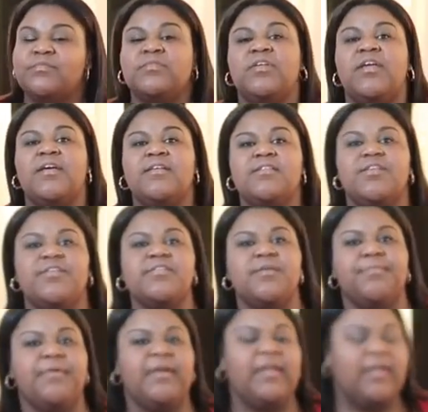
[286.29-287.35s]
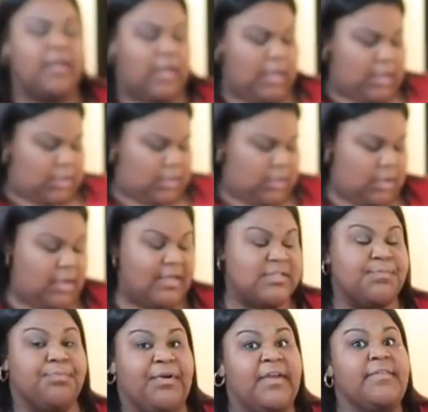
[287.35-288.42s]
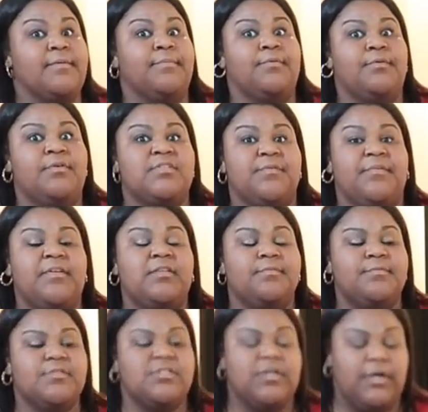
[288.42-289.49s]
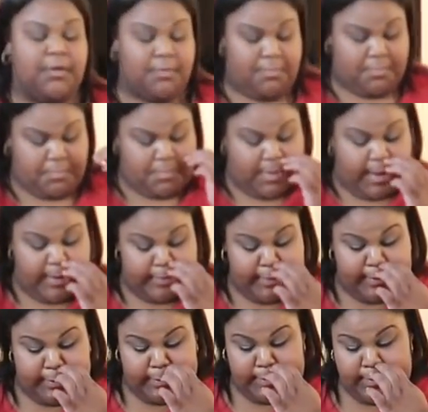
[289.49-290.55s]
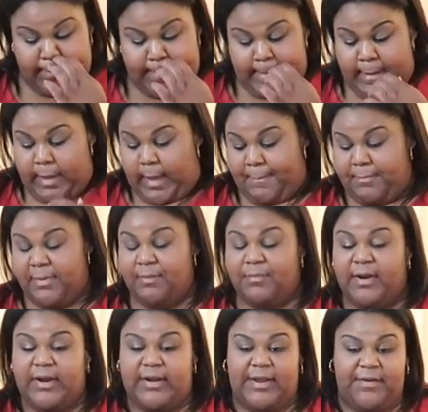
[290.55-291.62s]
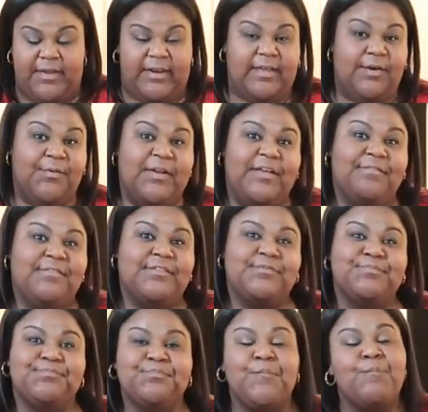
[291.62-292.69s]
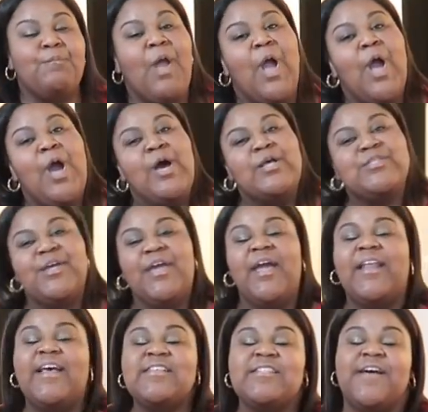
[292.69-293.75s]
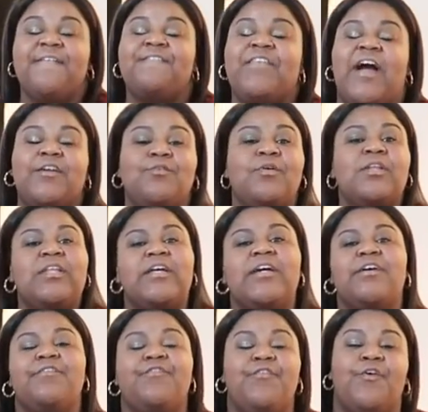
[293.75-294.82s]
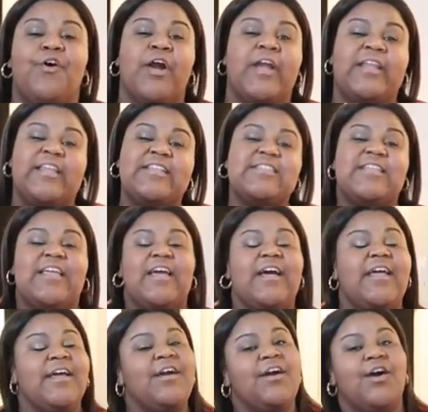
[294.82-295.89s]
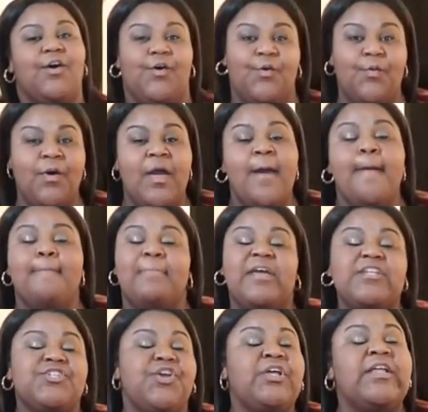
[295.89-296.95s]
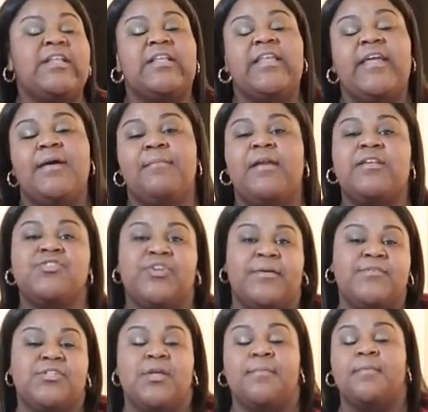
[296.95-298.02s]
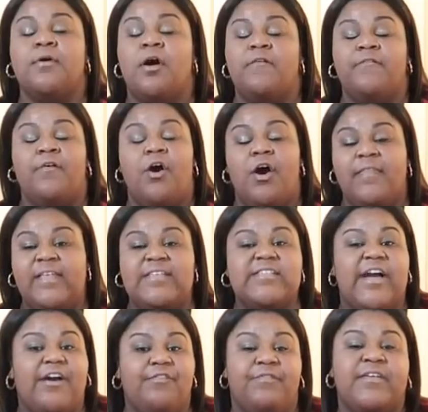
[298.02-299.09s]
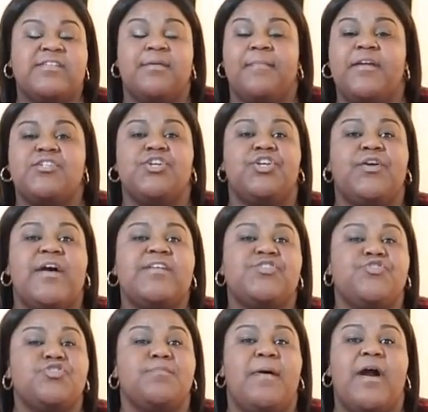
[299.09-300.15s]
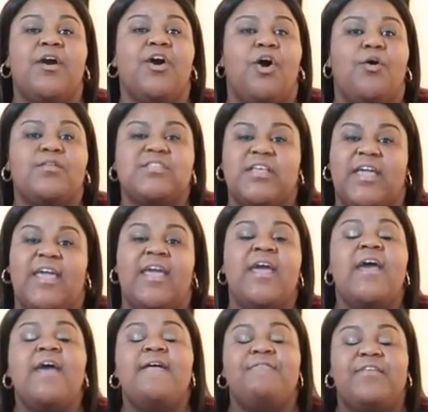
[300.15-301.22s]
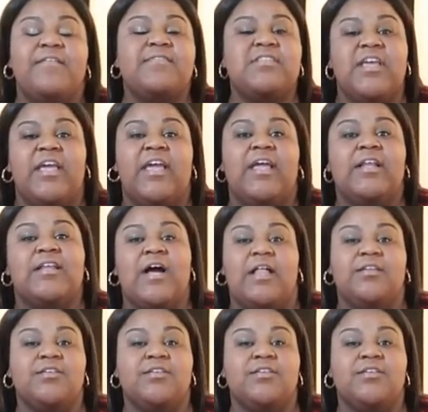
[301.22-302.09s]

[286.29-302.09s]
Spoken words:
Yeah, so it's breathable. It's a breathable shirt. I like it. I'm gonna be working out in it or whatever. So yeah, that's the final look for this dia&co. Make sure you click the link in my description of all these outfits, and make sure you guys use my code to get $15